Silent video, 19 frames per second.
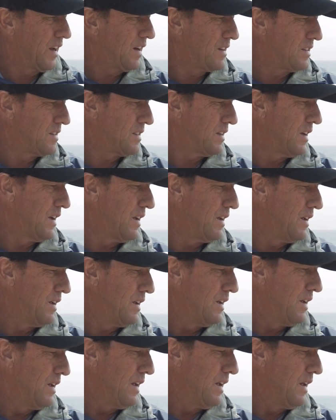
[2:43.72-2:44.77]

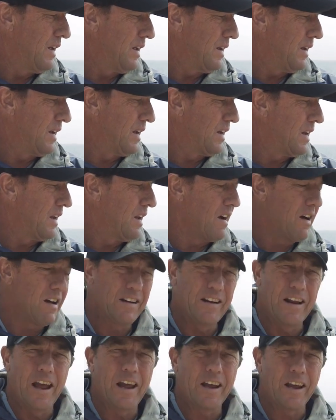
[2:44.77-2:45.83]
get
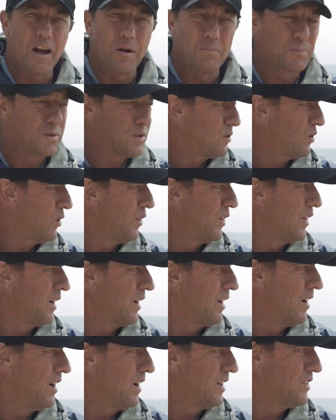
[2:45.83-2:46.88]
line hang-ups on the
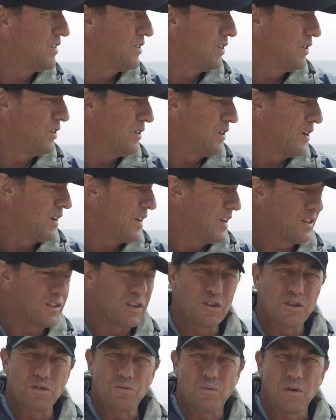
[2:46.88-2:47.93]
guide, so you don't get
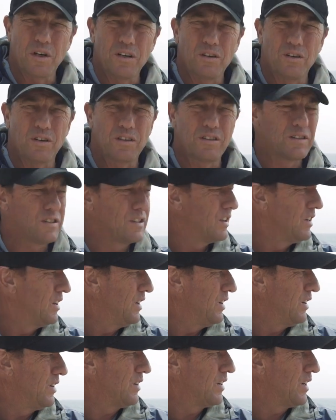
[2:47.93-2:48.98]
those wind knots,
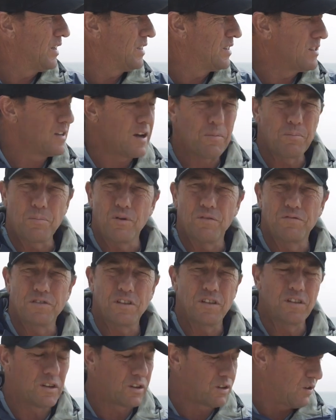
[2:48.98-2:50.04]
you don't get
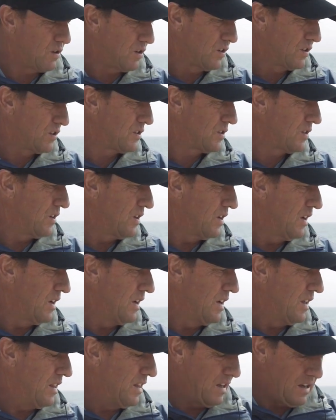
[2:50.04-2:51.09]
snap-offs in the cast.
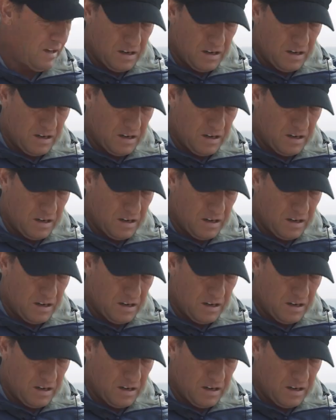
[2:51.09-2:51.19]
The